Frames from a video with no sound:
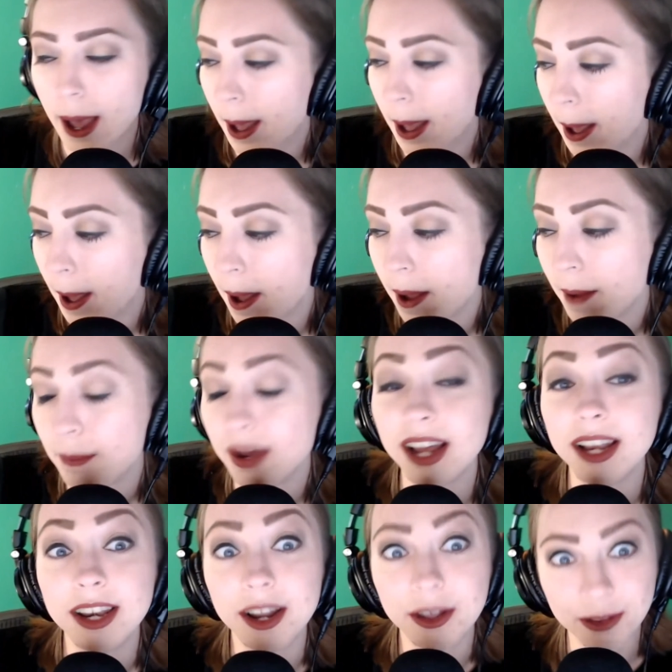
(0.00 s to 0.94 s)

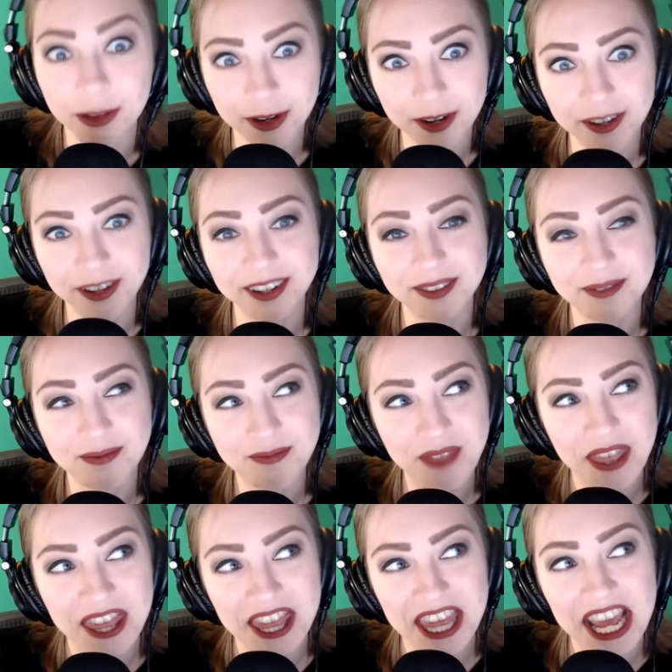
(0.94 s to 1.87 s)
Another
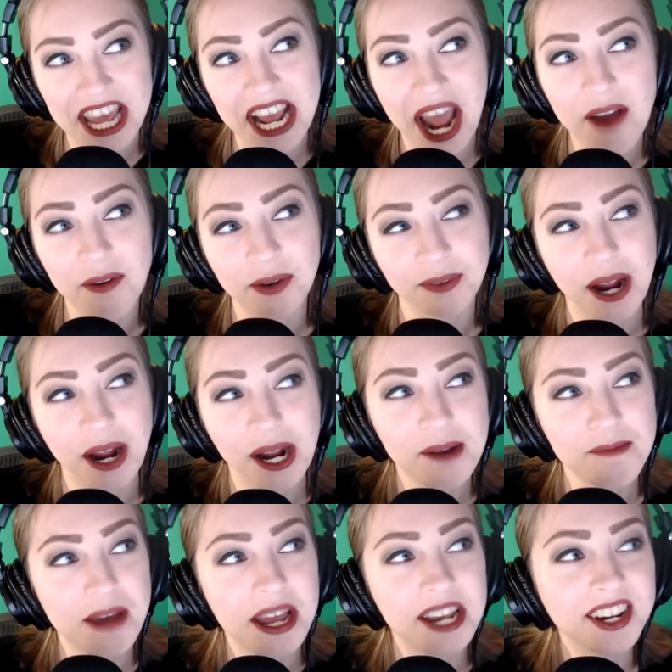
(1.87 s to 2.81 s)
thing I would
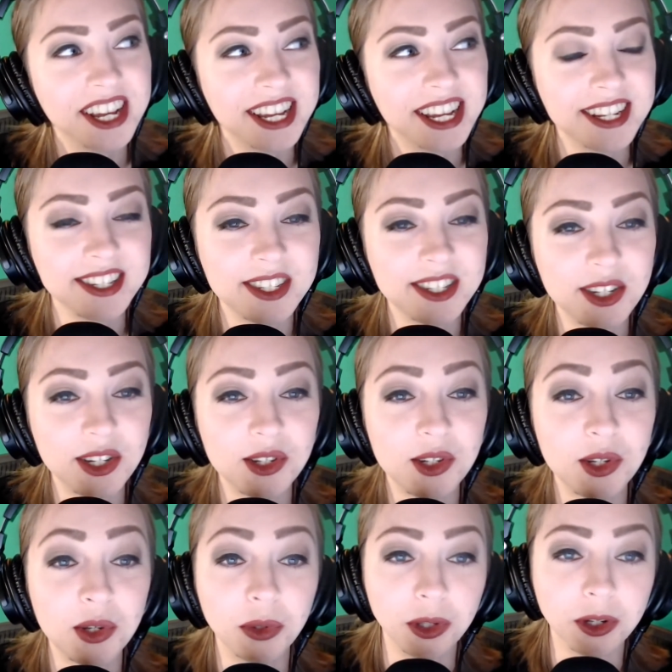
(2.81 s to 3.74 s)
recommend is
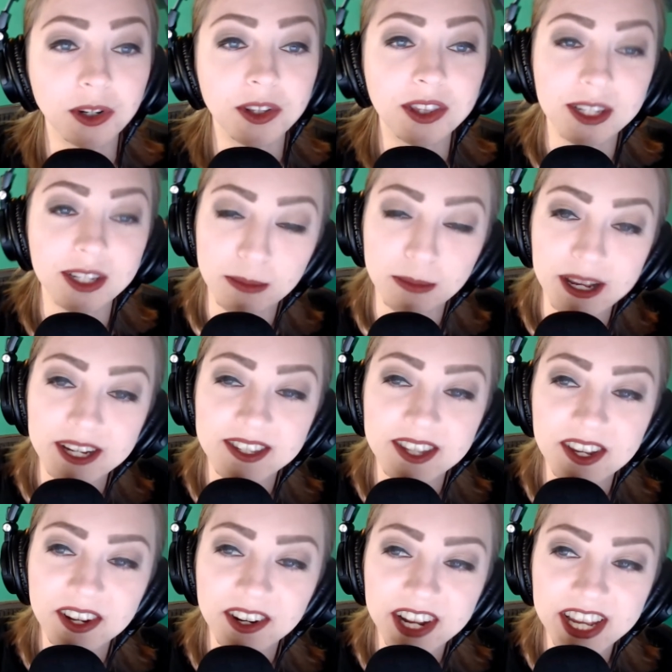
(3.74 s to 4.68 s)
to learn the space
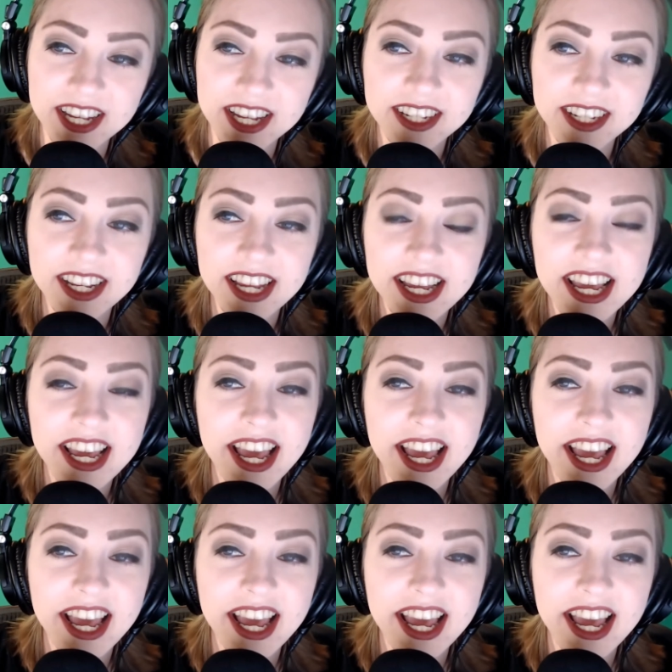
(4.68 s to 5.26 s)
that you're in.